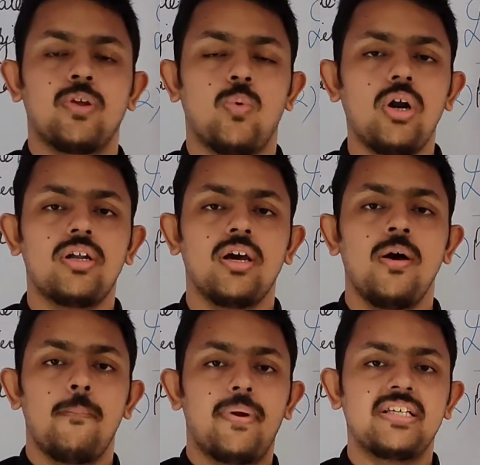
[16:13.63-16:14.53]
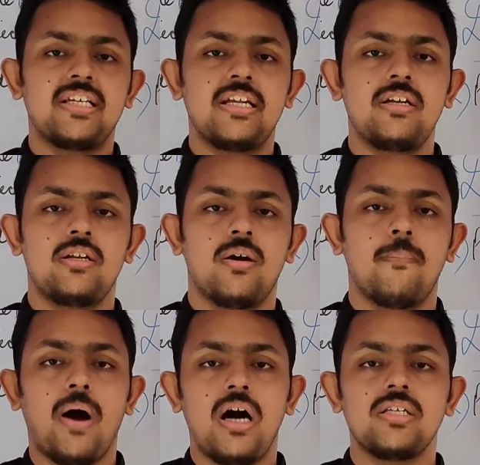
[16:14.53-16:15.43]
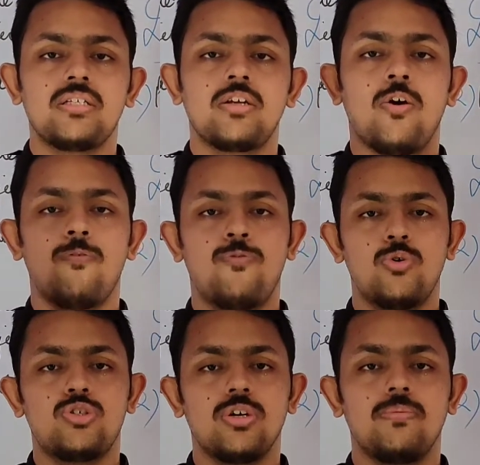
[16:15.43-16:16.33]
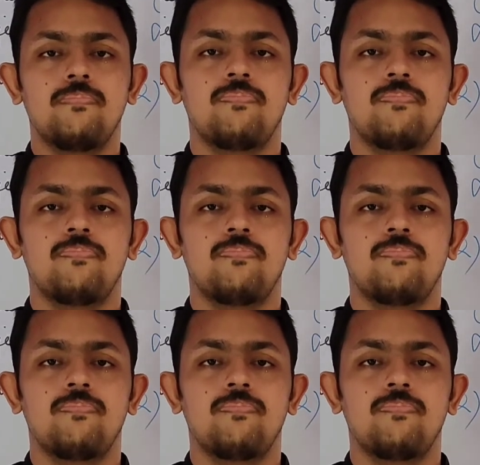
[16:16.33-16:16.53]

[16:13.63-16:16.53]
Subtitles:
What? Present, past, future.